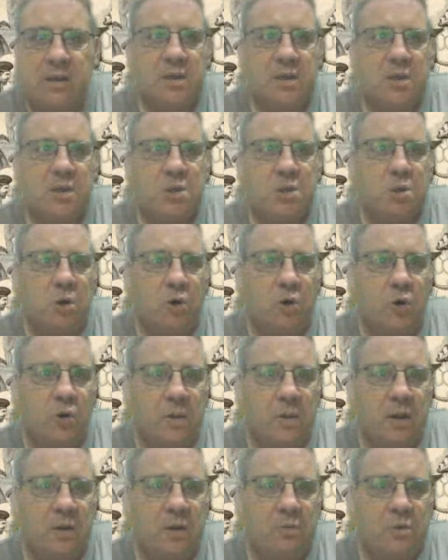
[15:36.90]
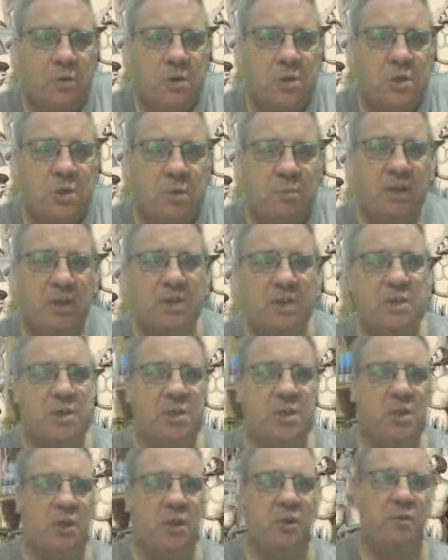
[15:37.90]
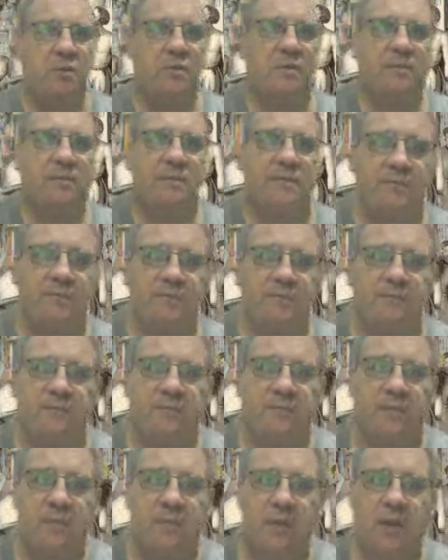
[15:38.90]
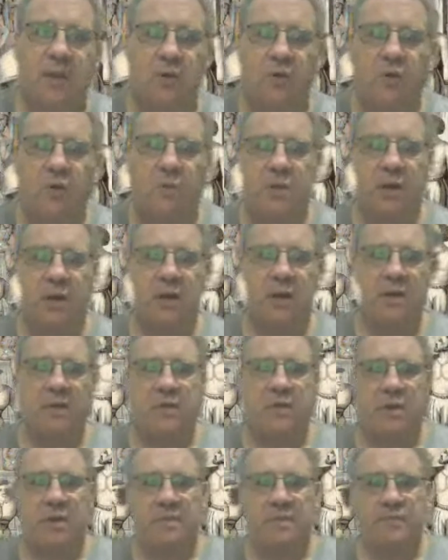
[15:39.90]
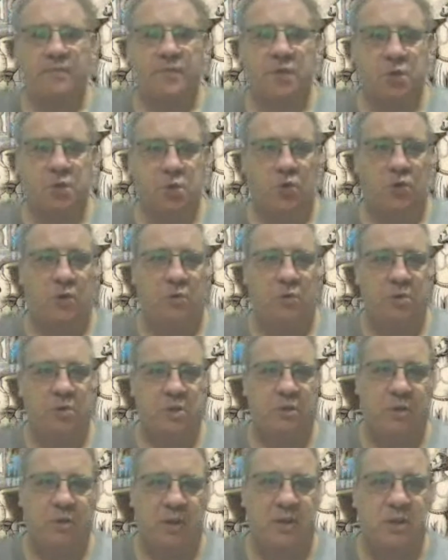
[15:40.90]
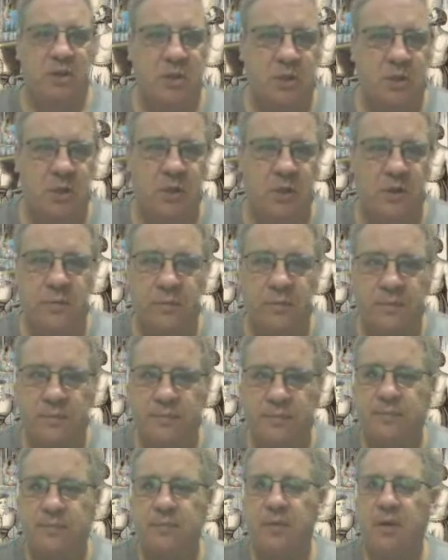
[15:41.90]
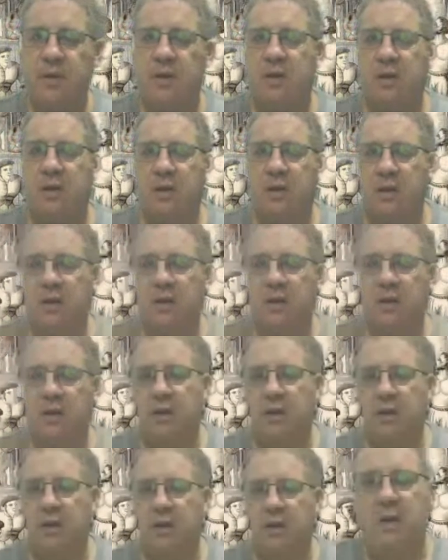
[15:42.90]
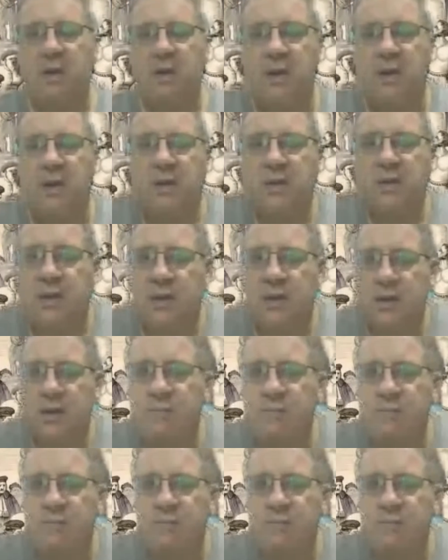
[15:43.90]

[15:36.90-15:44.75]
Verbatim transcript: So I hope that was a blessing to you. I hope that that story was a blessing to you. And um,